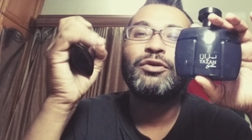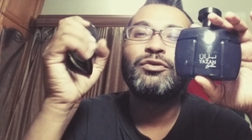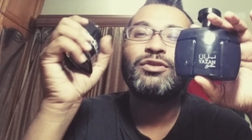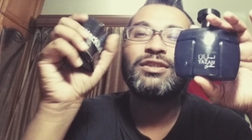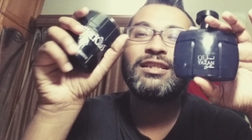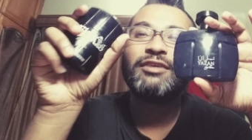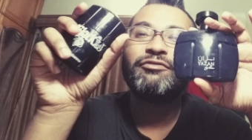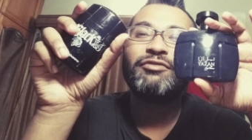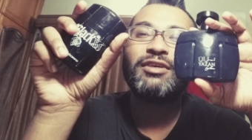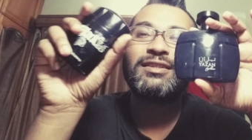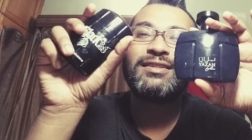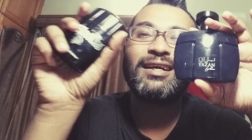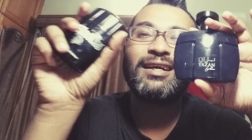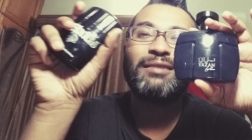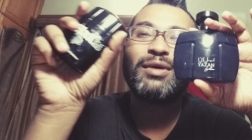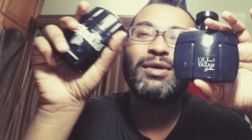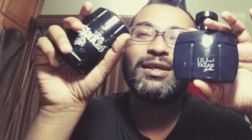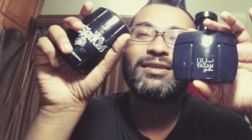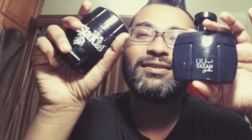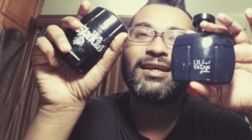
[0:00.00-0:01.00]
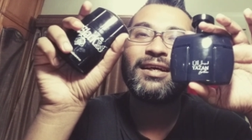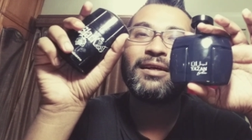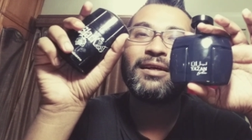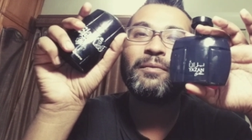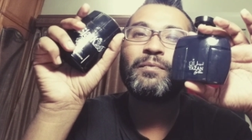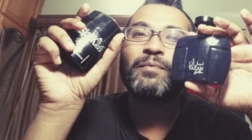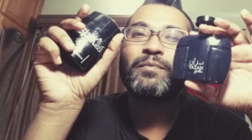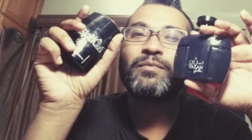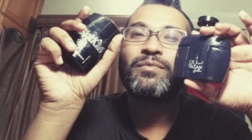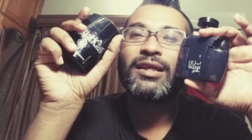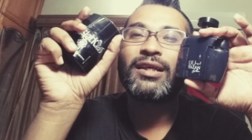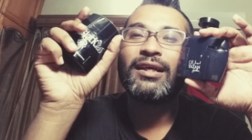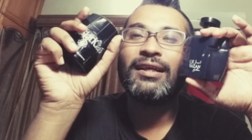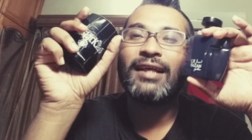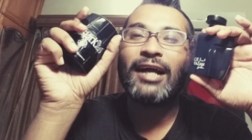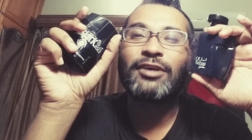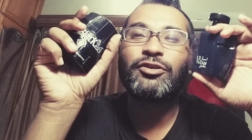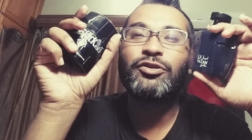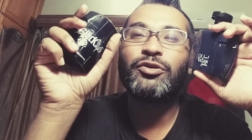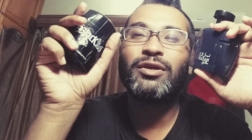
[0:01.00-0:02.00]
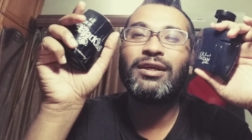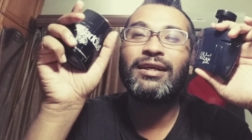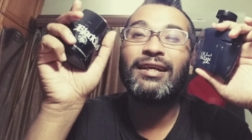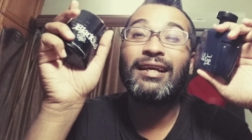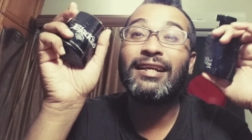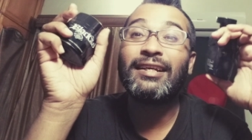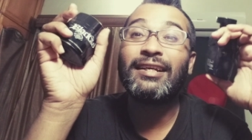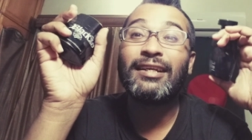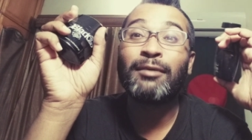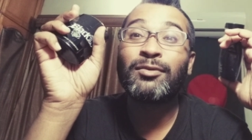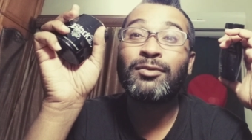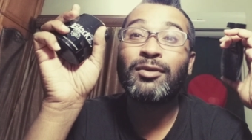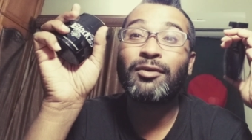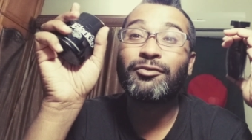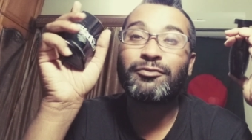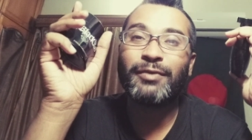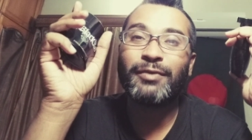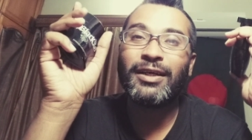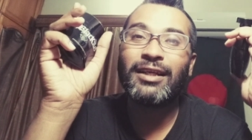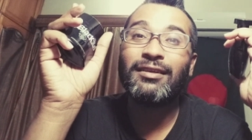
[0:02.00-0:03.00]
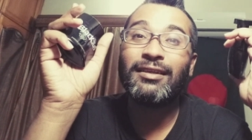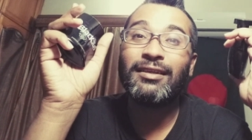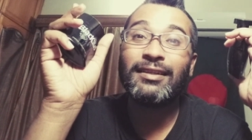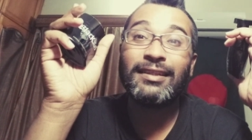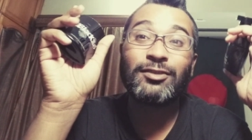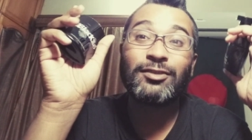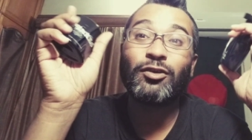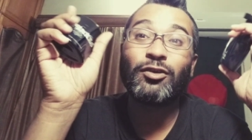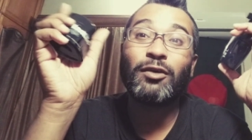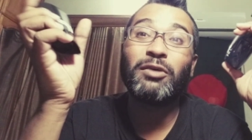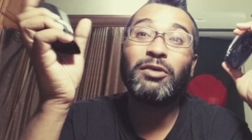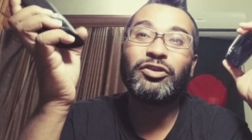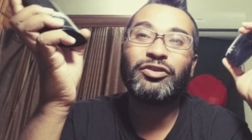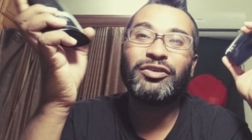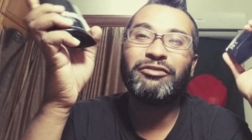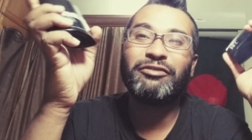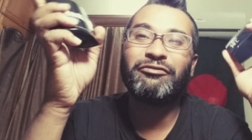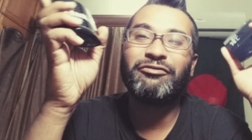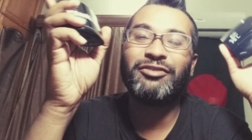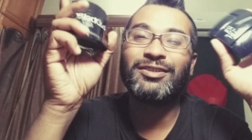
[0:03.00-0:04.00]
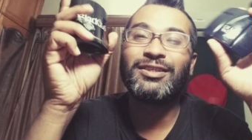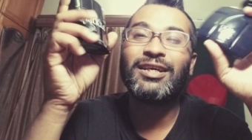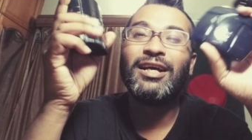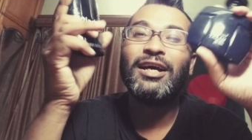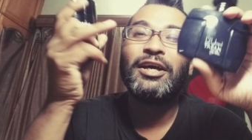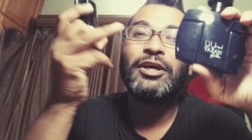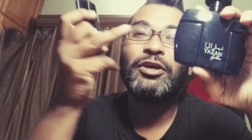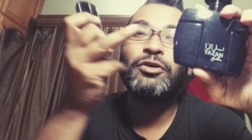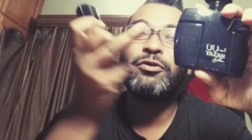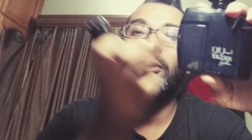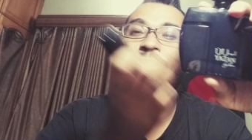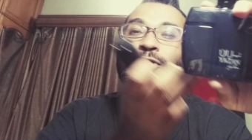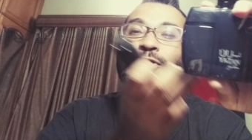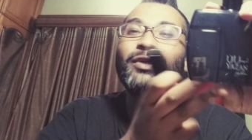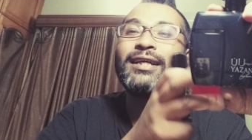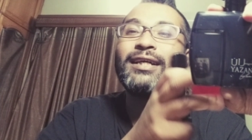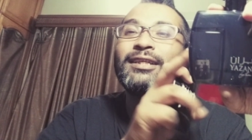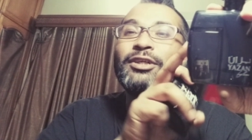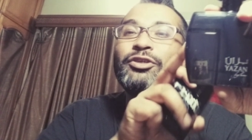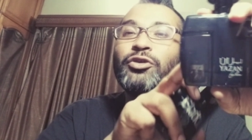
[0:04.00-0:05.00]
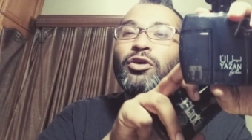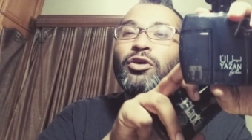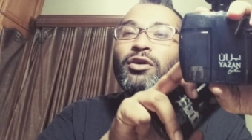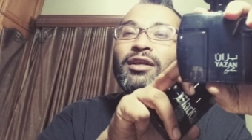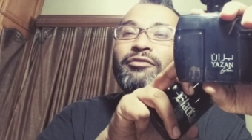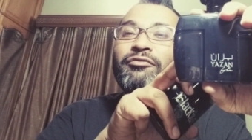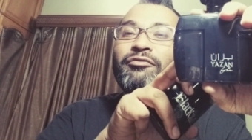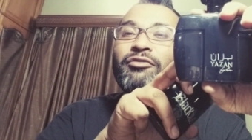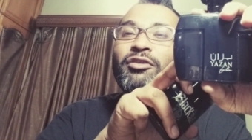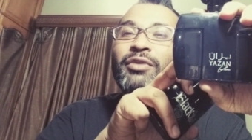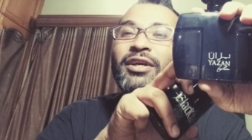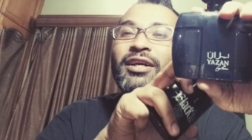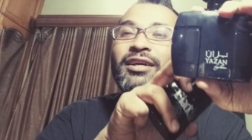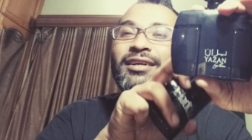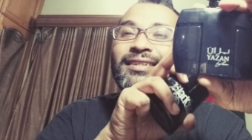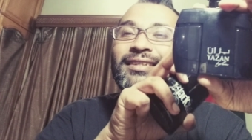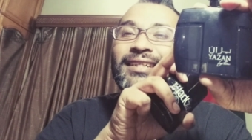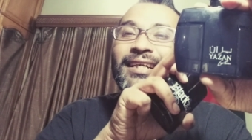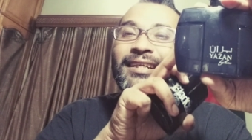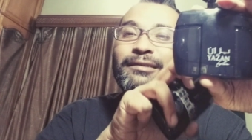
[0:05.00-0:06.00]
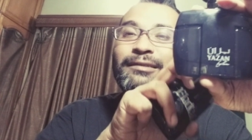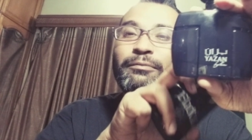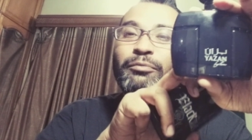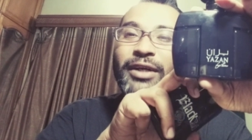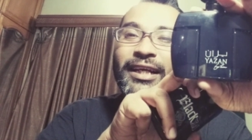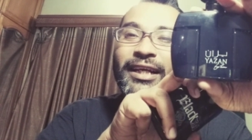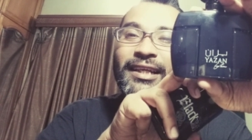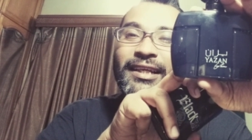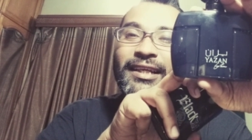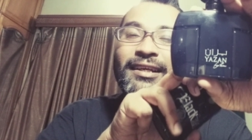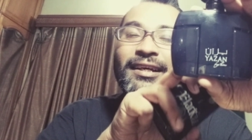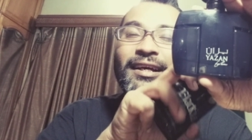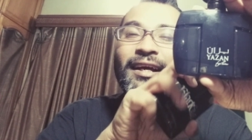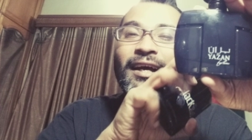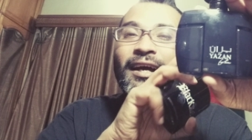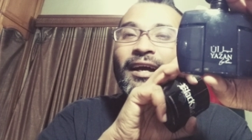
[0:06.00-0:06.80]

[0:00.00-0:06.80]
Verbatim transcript: you sniff it side by side, actually in terms of smell, there's not much difference. You also get the chocolate from here that is praline.